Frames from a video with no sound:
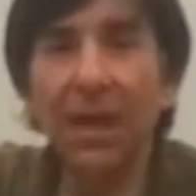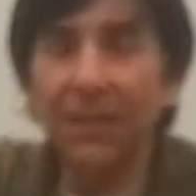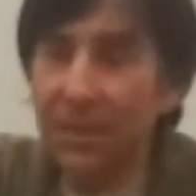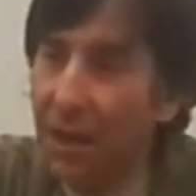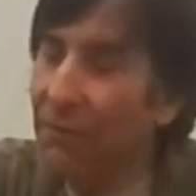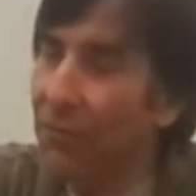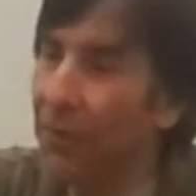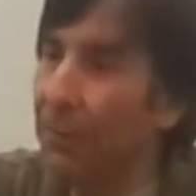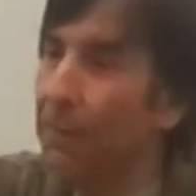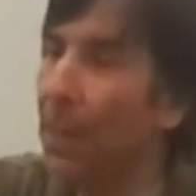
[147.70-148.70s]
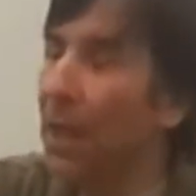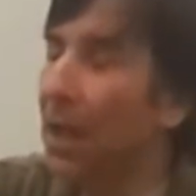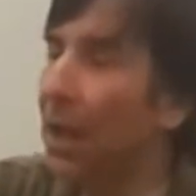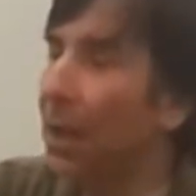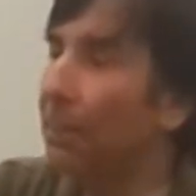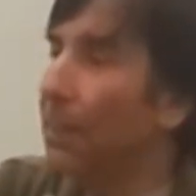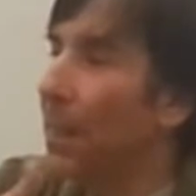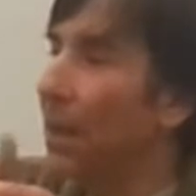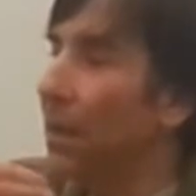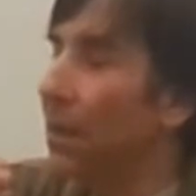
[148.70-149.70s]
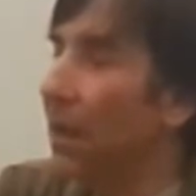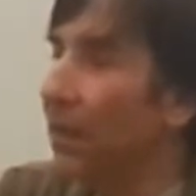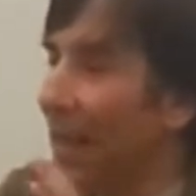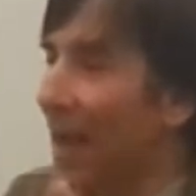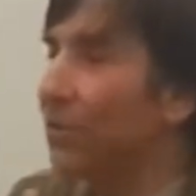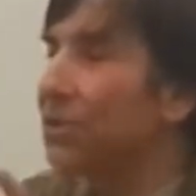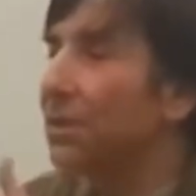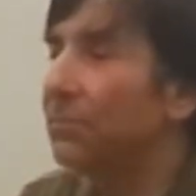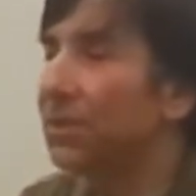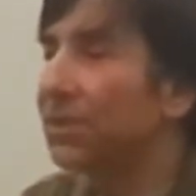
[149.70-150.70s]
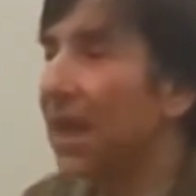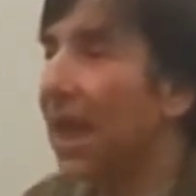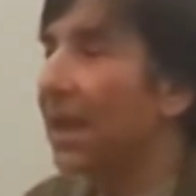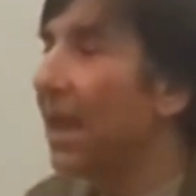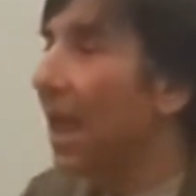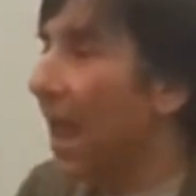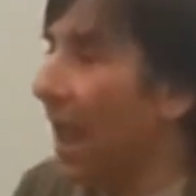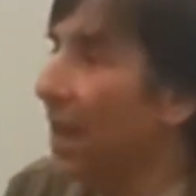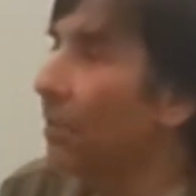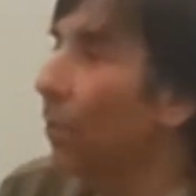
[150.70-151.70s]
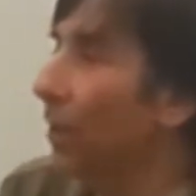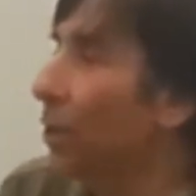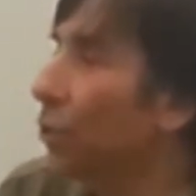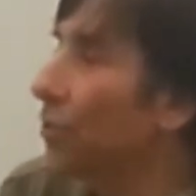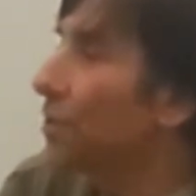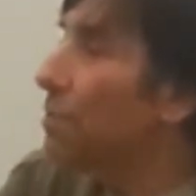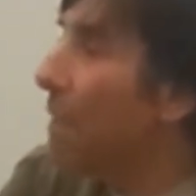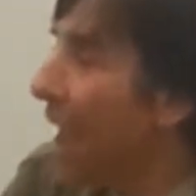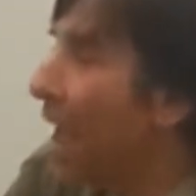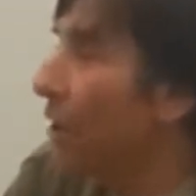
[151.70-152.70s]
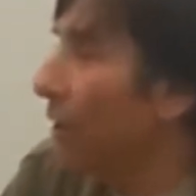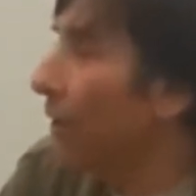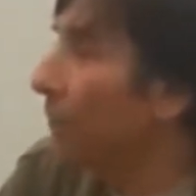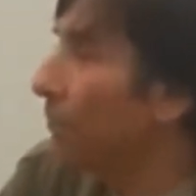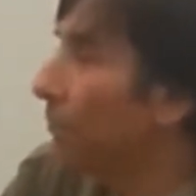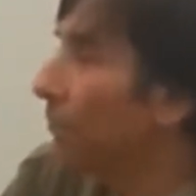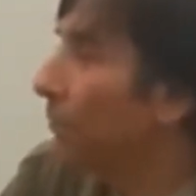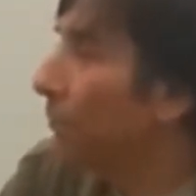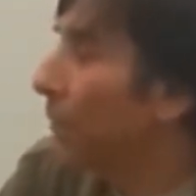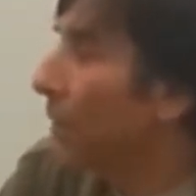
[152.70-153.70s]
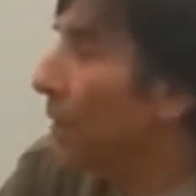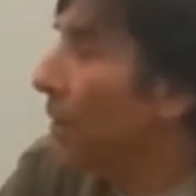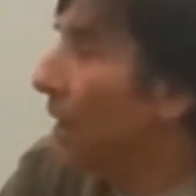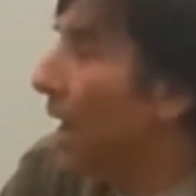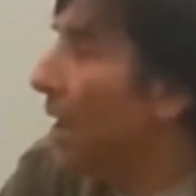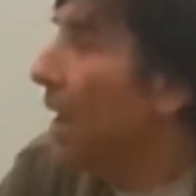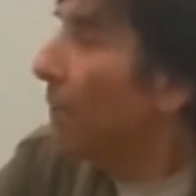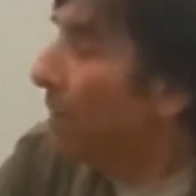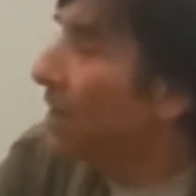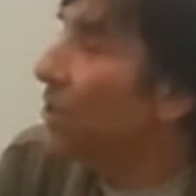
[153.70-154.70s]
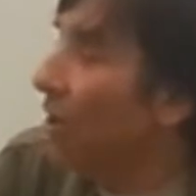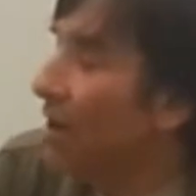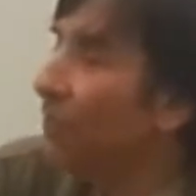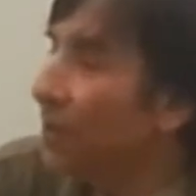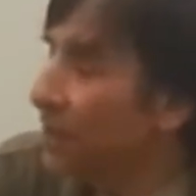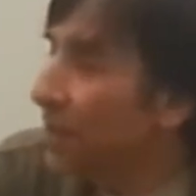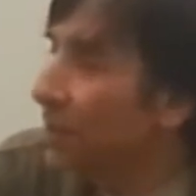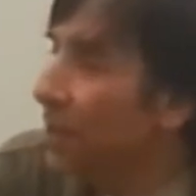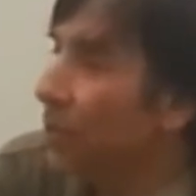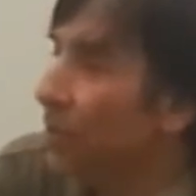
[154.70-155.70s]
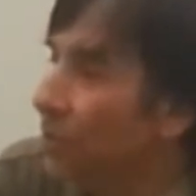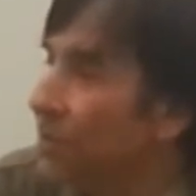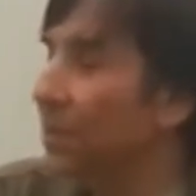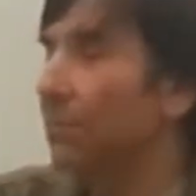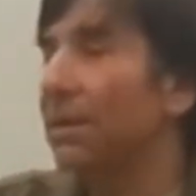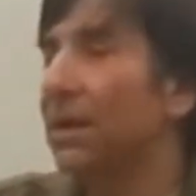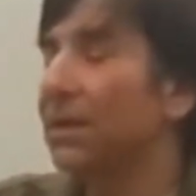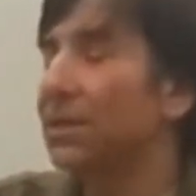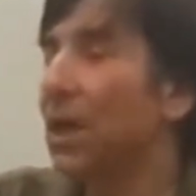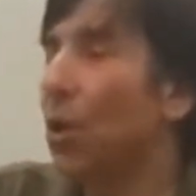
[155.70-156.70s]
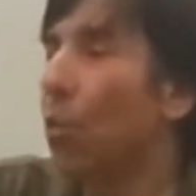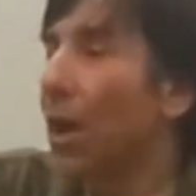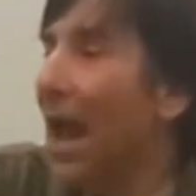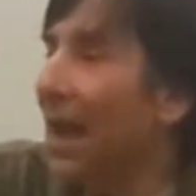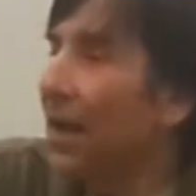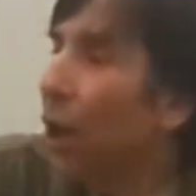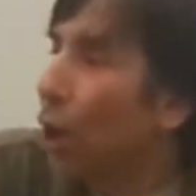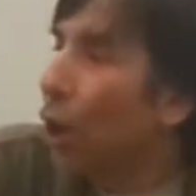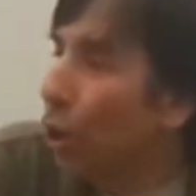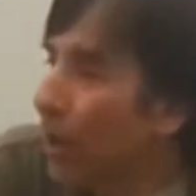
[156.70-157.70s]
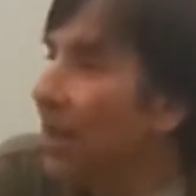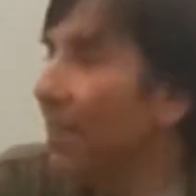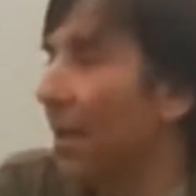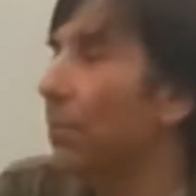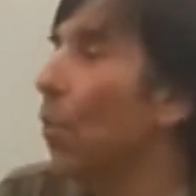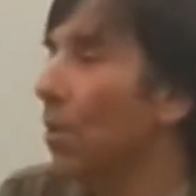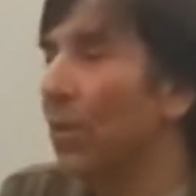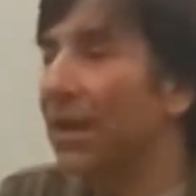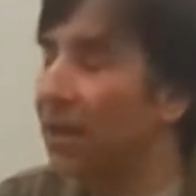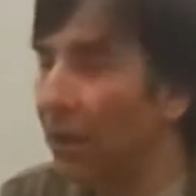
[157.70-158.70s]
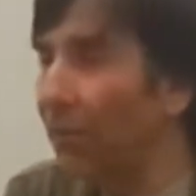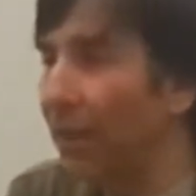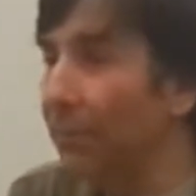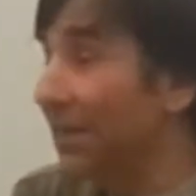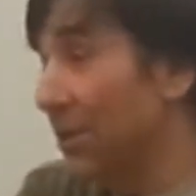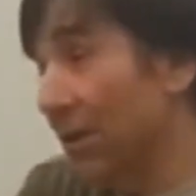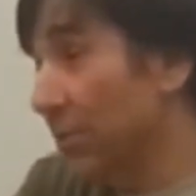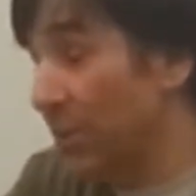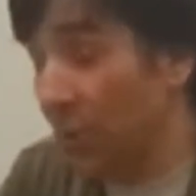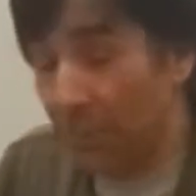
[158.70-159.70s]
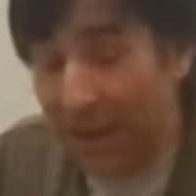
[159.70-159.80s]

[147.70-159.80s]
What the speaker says: in not suffering, allows him to say animal interests matter, okay, but it's all right for us to continue using them because we're not hurting them when we kill them as long as we do it